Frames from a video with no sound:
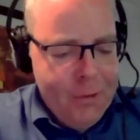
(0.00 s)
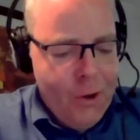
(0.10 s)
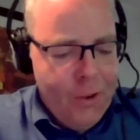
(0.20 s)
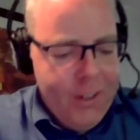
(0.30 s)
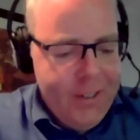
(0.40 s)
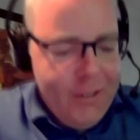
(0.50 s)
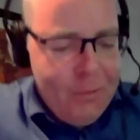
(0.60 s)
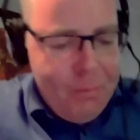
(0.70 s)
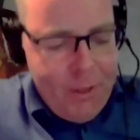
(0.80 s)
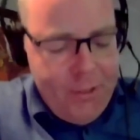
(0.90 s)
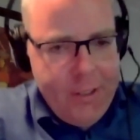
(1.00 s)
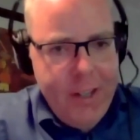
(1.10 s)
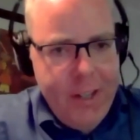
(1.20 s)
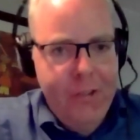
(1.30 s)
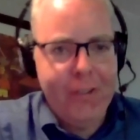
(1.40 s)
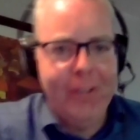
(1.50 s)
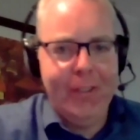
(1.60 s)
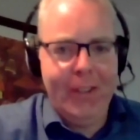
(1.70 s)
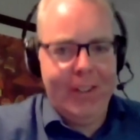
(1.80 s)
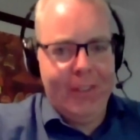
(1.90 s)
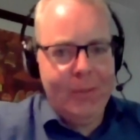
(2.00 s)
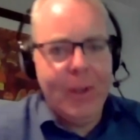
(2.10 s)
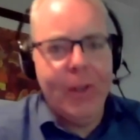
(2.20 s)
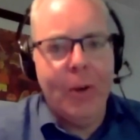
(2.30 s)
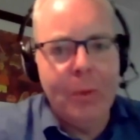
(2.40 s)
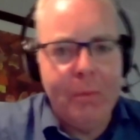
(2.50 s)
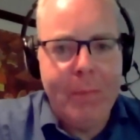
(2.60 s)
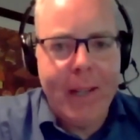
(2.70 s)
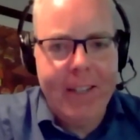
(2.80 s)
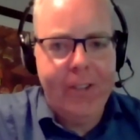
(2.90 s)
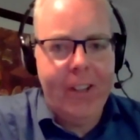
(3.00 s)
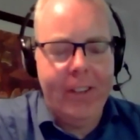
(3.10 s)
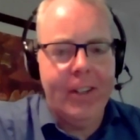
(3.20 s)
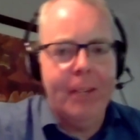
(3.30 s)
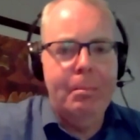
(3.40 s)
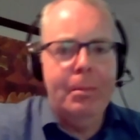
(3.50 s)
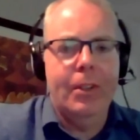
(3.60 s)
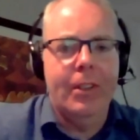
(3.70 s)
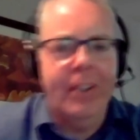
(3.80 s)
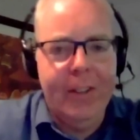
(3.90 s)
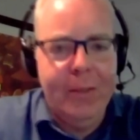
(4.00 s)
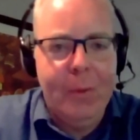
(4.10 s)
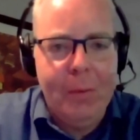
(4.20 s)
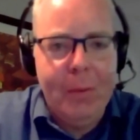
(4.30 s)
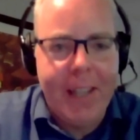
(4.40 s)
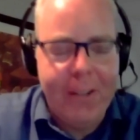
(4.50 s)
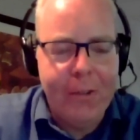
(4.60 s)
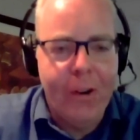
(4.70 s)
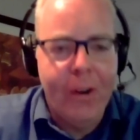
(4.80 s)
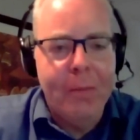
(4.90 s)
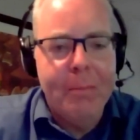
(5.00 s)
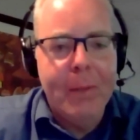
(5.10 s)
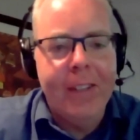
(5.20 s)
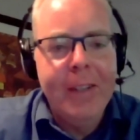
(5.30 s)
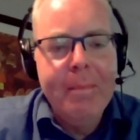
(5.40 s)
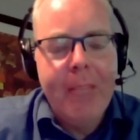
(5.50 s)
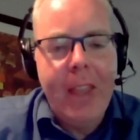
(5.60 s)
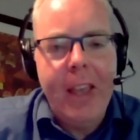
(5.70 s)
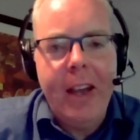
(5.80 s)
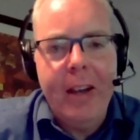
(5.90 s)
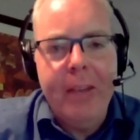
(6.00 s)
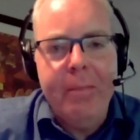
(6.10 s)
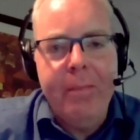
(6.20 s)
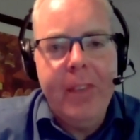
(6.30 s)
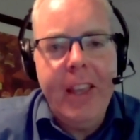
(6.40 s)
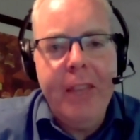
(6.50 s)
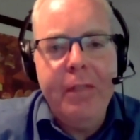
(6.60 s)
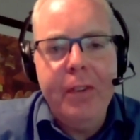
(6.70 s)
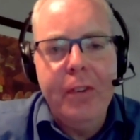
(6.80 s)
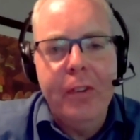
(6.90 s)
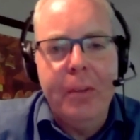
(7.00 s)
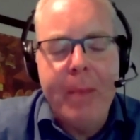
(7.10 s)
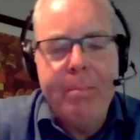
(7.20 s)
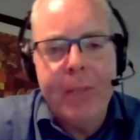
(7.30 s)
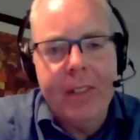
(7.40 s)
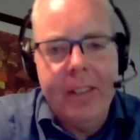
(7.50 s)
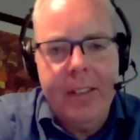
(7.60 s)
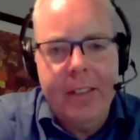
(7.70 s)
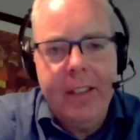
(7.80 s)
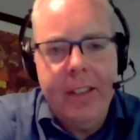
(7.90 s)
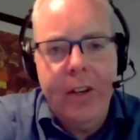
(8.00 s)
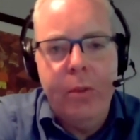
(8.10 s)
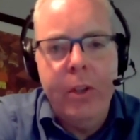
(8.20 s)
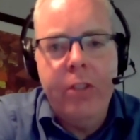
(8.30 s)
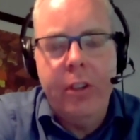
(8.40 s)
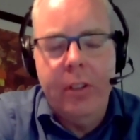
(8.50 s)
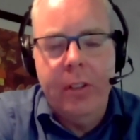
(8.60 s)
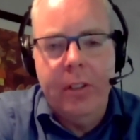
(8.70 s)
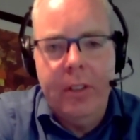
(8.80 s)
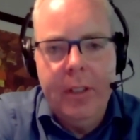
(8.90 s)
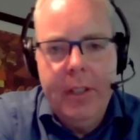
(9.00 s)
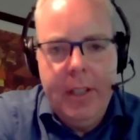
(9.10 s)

wrong in his presentation, and we always pick each other up on on what we get wrong. But um, if you remember the the original.